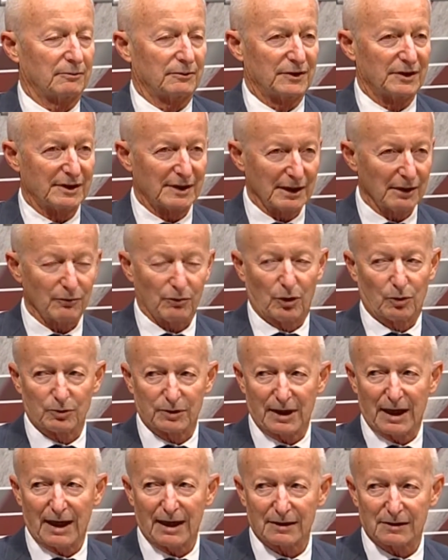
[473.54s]
zero
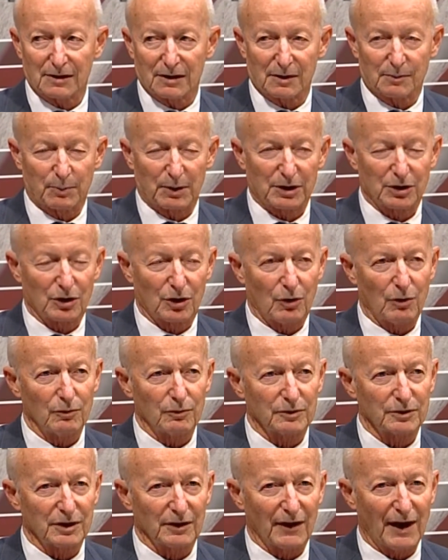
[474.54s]
taxes, but to
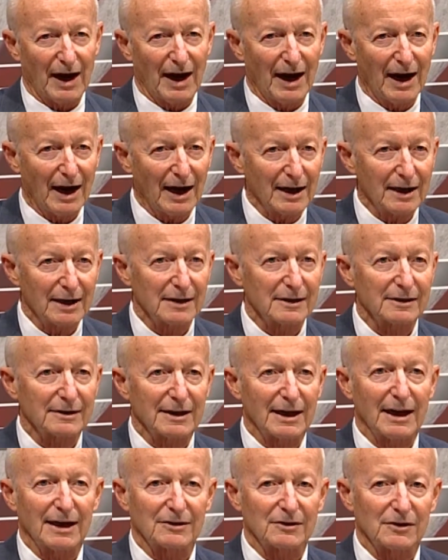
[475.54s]
go to the highest
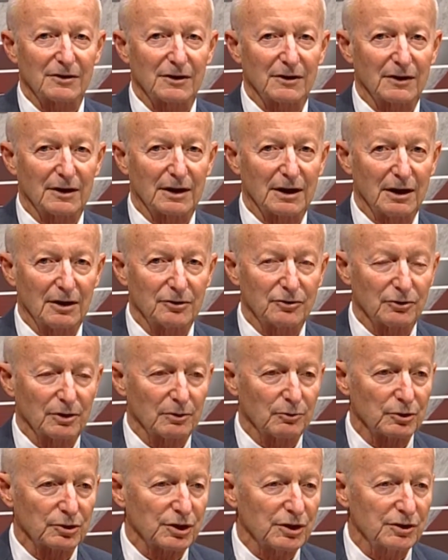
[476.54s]
taxes in the country,
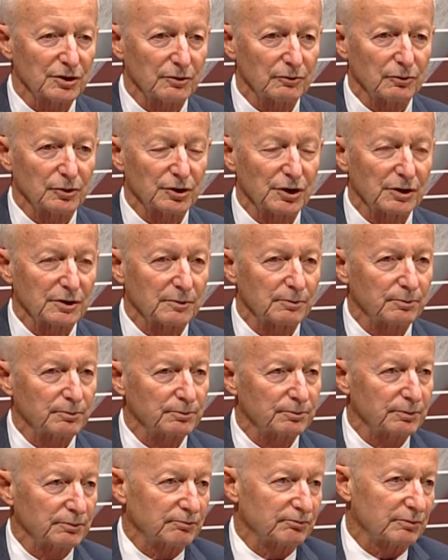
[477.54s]

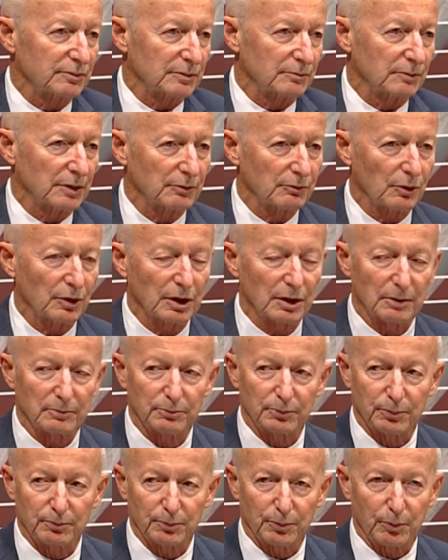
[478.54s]
we're
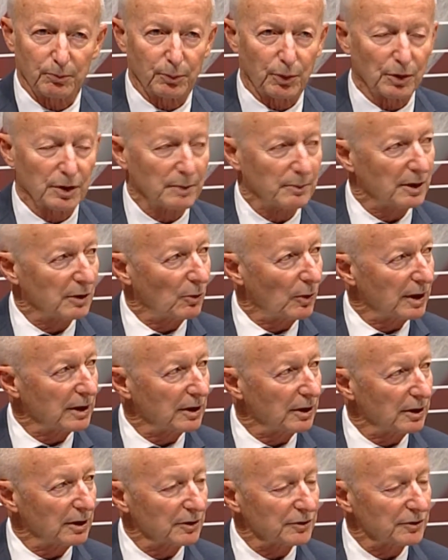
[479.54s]
putting a big weight on